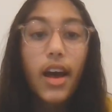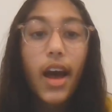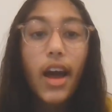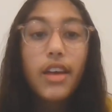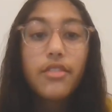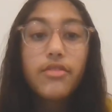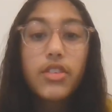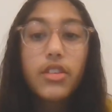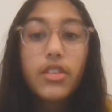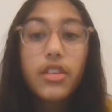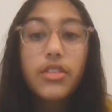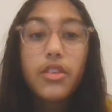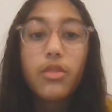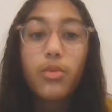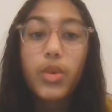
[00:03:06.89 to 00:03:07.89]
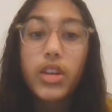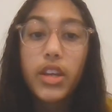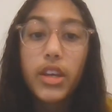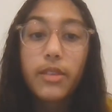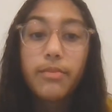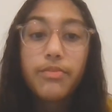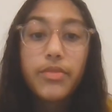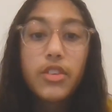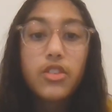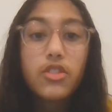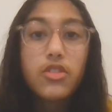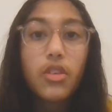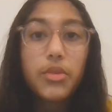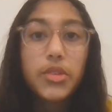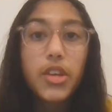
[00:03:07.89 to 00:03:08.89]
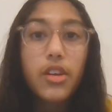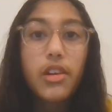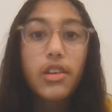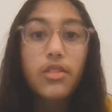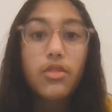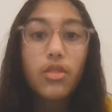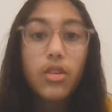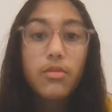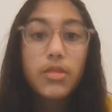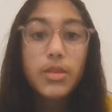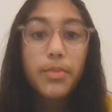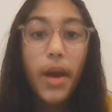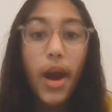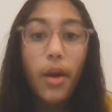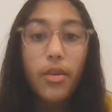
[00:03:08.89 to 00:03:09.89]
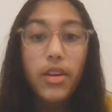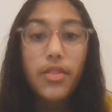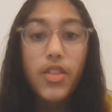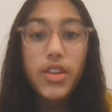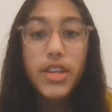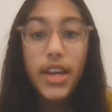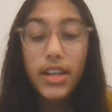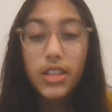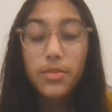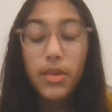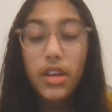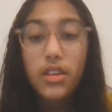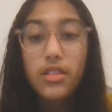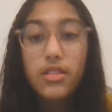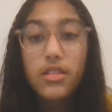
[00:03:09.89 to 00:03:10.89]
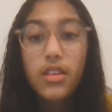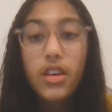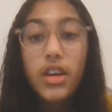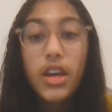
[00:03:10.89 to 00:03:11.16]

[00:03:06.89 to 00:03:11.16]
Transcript: I feel that their winning shows their enormous power in the tech space,